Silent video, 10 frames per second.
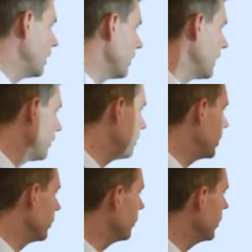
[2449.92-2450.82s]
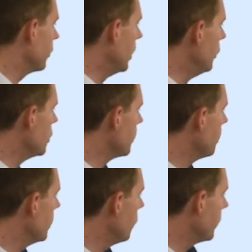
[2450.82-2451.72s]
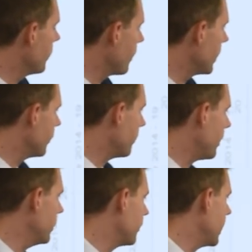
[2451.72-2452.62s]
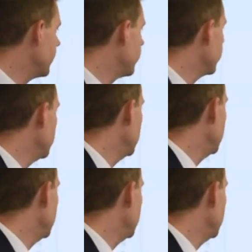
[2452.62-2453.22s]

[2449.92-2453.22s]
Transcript: whether that's because of disillusionment with the Brexit process,